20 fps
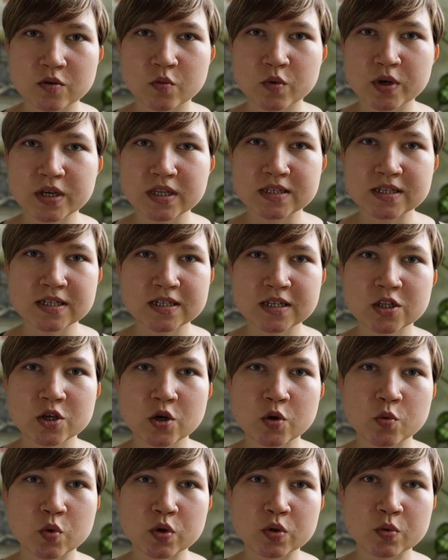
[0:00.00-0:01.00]
we didn't know
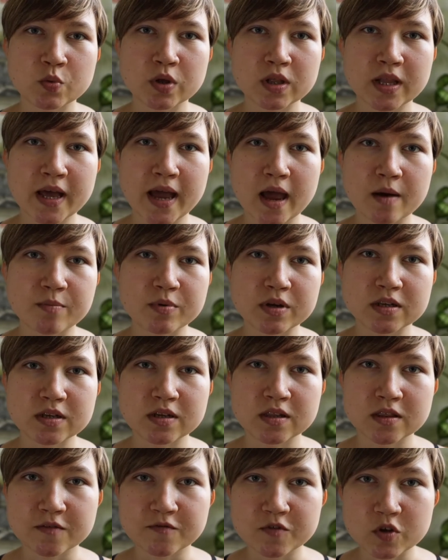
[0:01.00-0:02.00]
what will happen
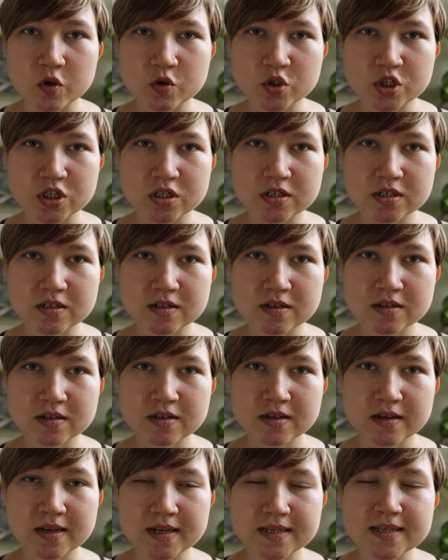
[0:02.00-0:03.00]
in the future.
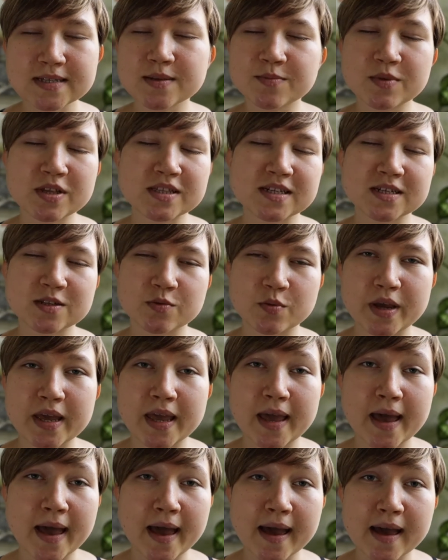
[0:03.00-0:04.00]
It doesn't mean that we
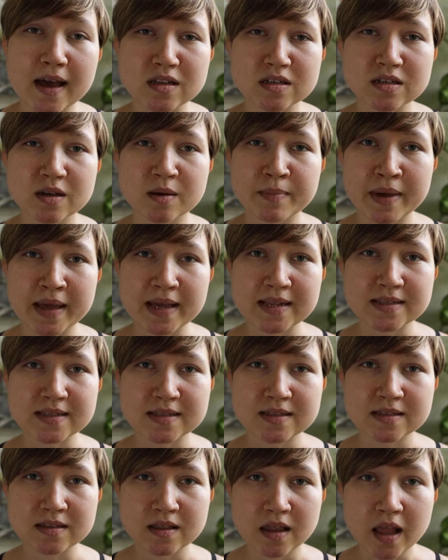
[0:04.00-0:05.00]
had a bad
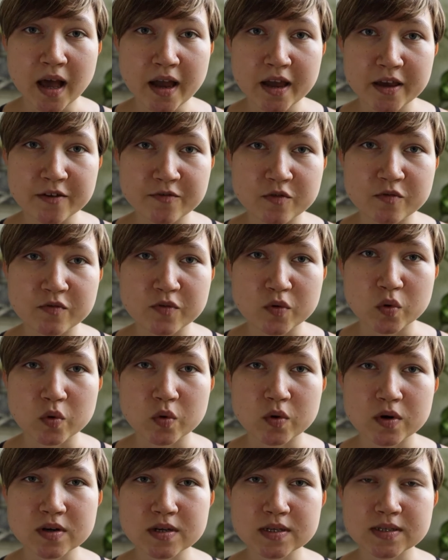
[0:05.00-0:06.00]
life, of
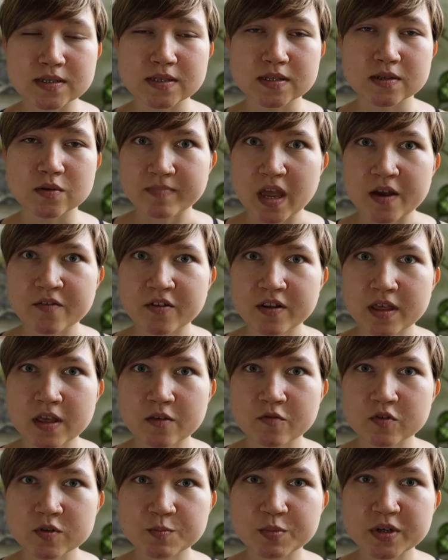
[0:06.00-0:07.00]
course. Everything
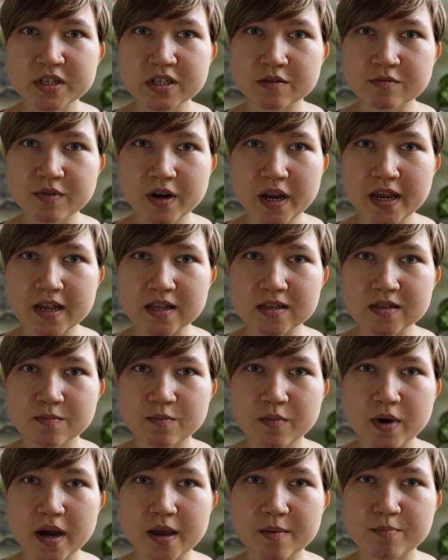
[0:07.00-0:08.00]
was pretty great.
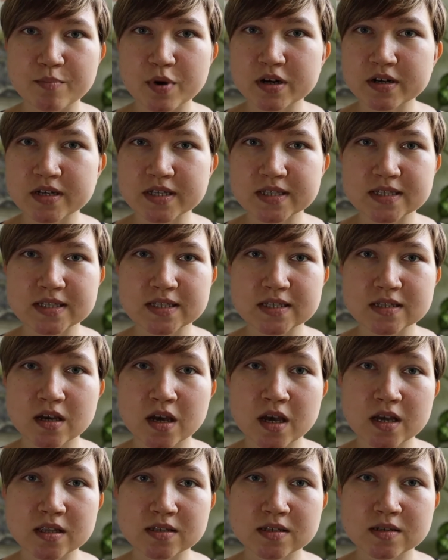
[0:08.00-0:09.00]
My parents
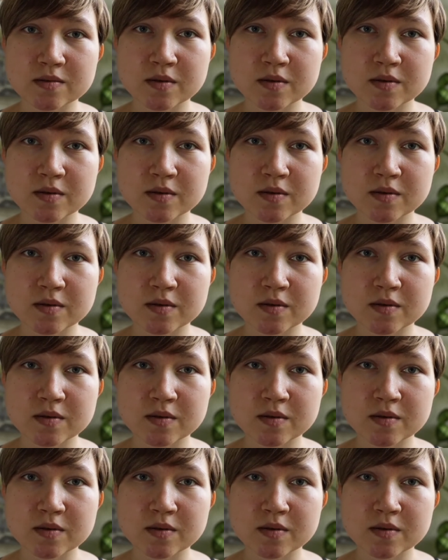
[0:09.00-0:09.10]
had